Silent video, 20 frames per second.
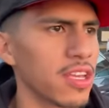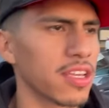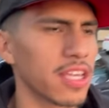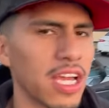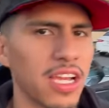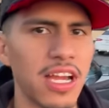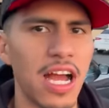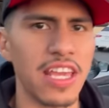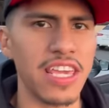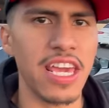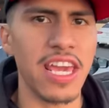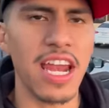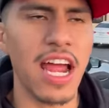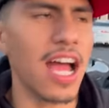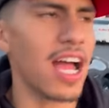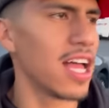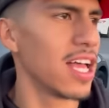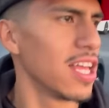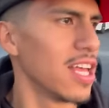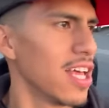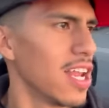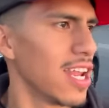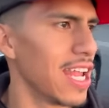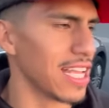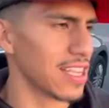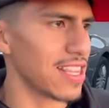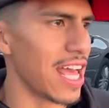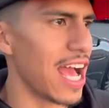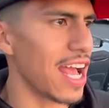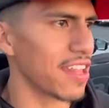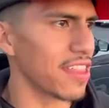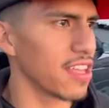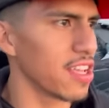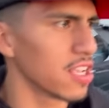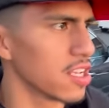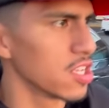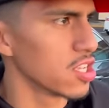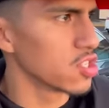Que cayera la tarde.